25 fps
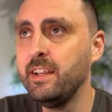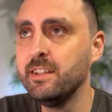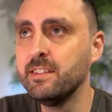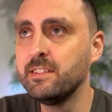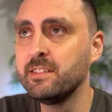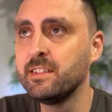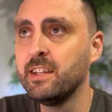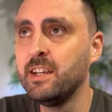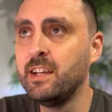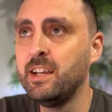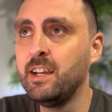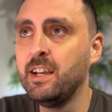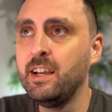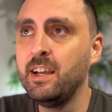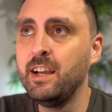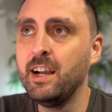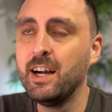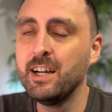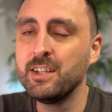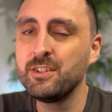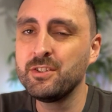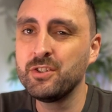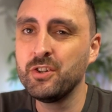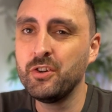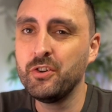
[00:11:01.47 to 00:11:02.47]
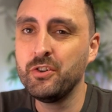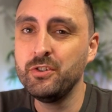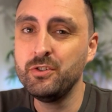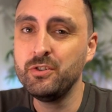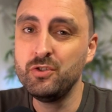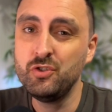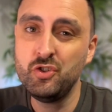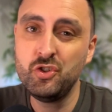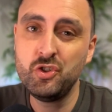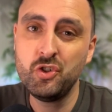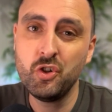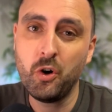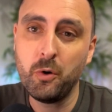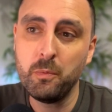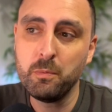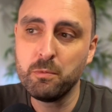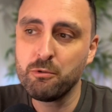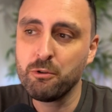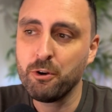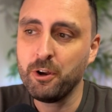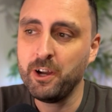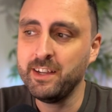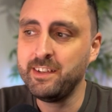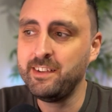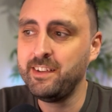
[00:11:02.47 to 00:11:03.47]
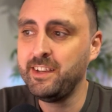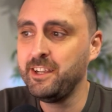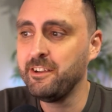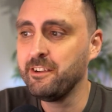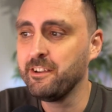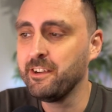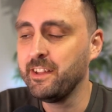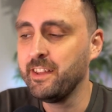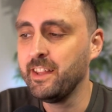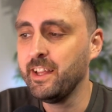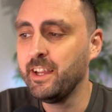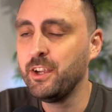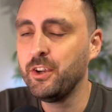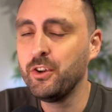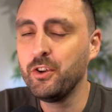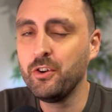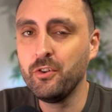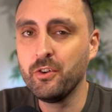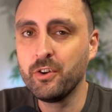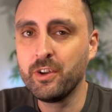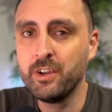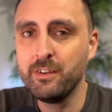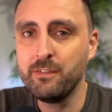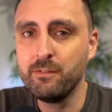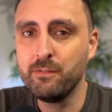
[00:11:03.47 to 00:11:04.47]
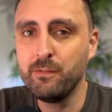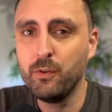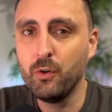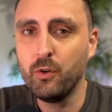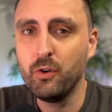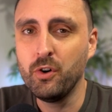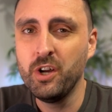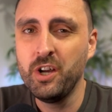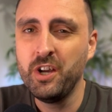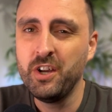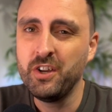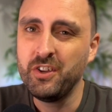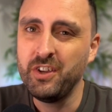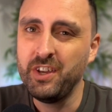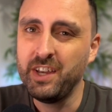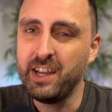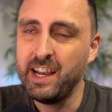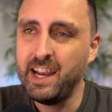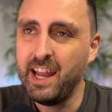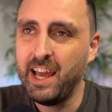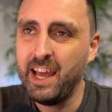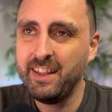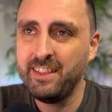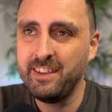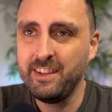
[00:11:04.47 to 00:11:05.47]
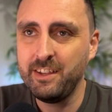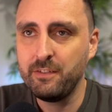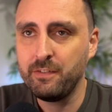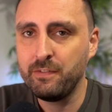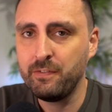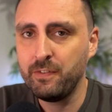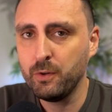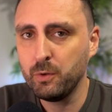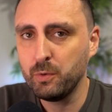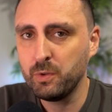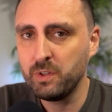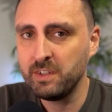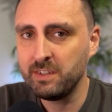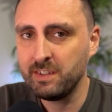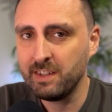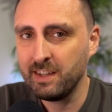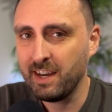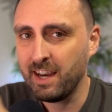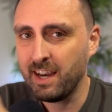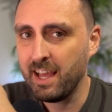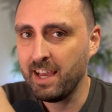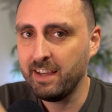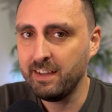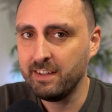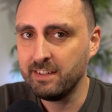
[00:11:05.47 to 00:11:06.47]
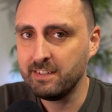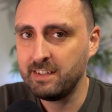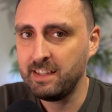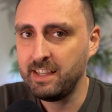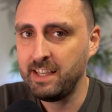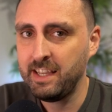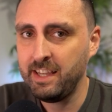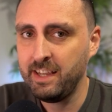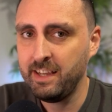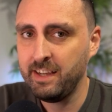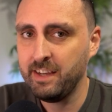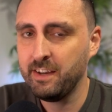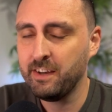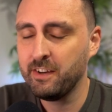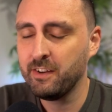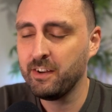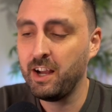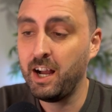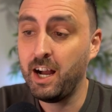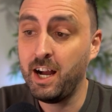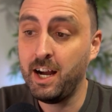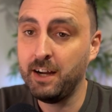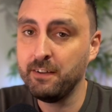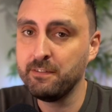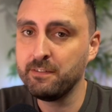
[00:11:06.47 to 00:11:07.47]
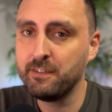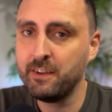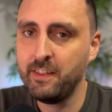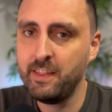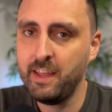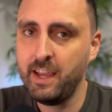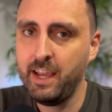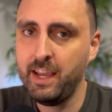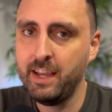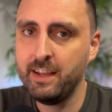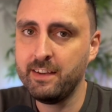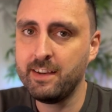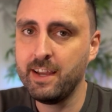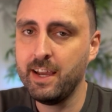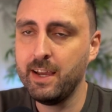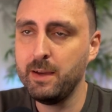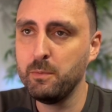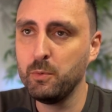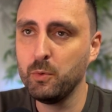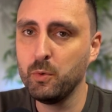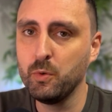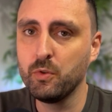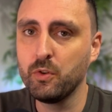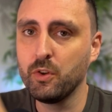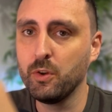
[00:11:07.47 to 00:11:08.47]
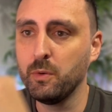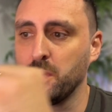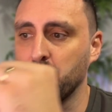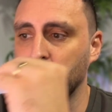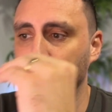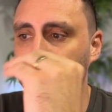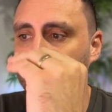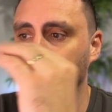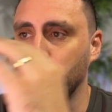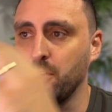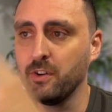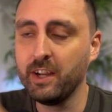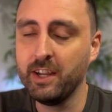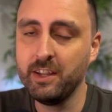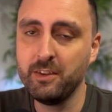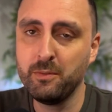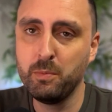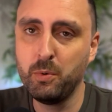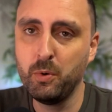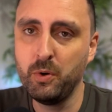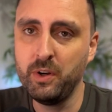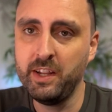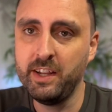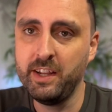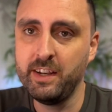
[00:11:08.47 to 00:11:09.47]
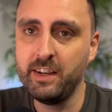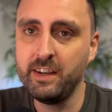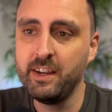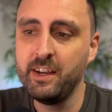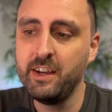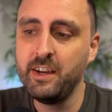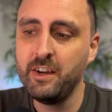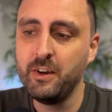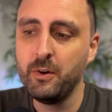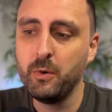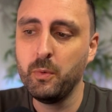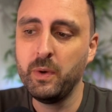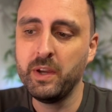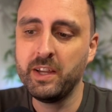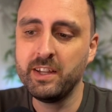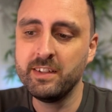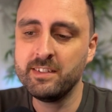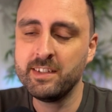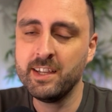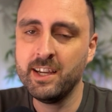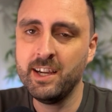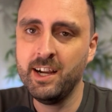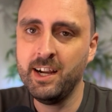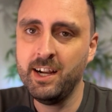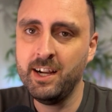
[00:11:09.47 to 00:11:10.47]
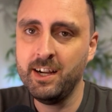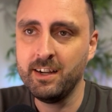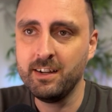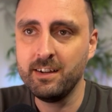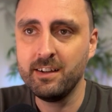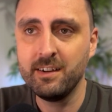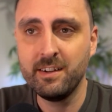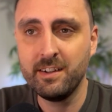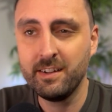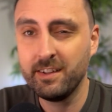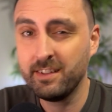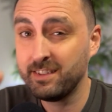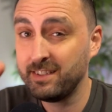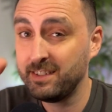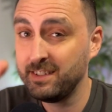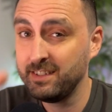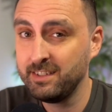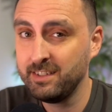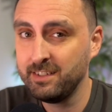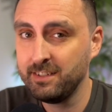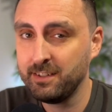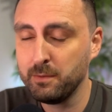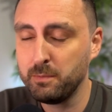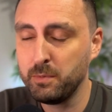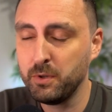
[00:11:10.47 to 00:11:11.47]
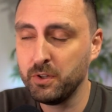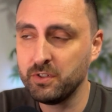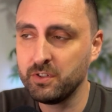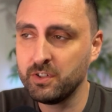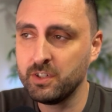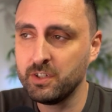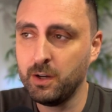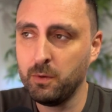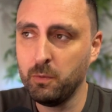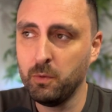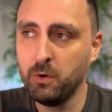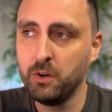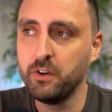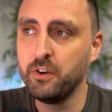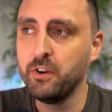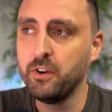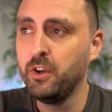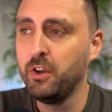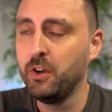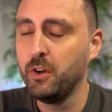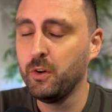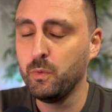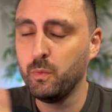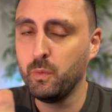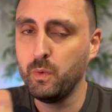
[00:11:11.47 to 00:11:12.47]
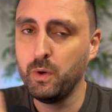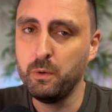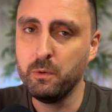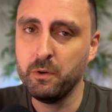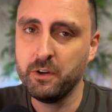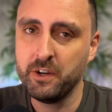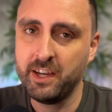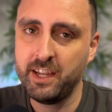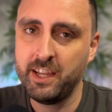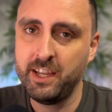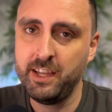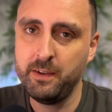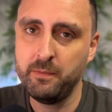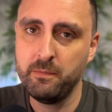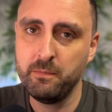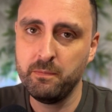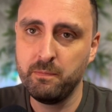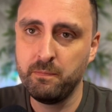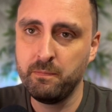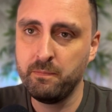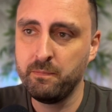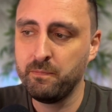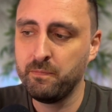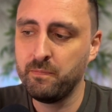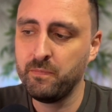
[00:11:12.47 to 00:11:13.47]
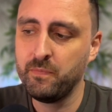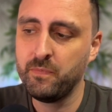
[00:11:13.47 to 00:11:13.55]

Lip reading: is a certain job criteria that you're looking for, you can add these filters and layers in after the Airtable. So once it all gets put in, we can say, this is the person I want. We want him.